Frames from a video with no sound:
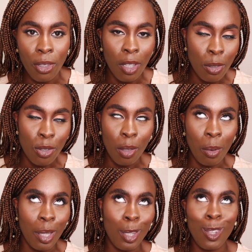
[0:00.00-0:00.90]

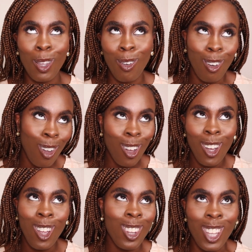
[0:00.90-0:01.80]
YouTubers.
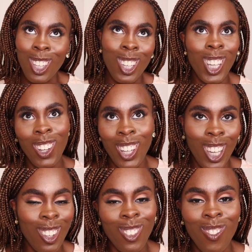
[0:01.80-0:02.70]
Now you're hearing
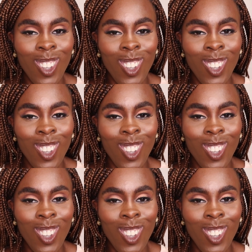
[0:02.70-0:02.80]
it from